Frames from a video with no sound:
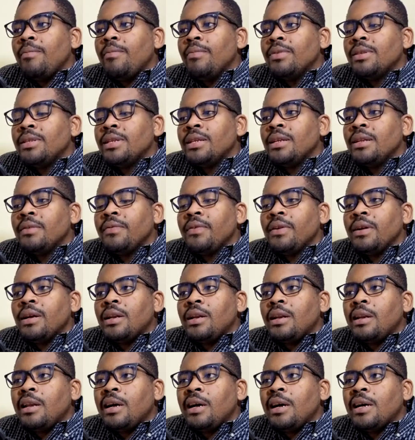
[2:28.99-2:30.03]
significant
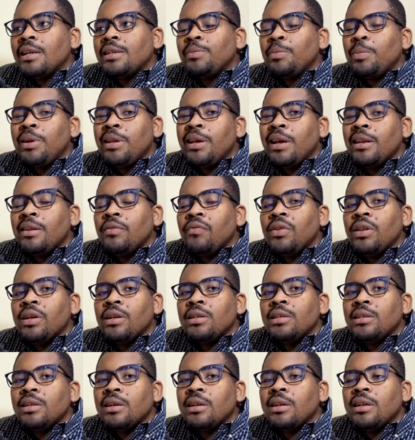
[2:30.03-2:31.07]
large player in the
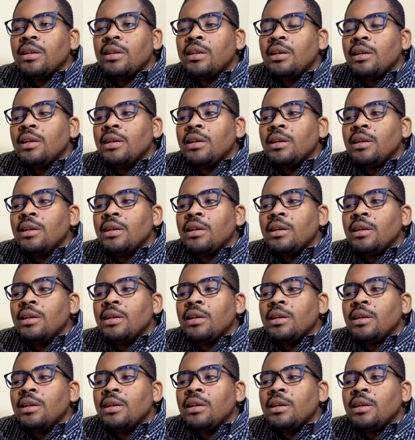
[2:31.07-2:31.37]
financial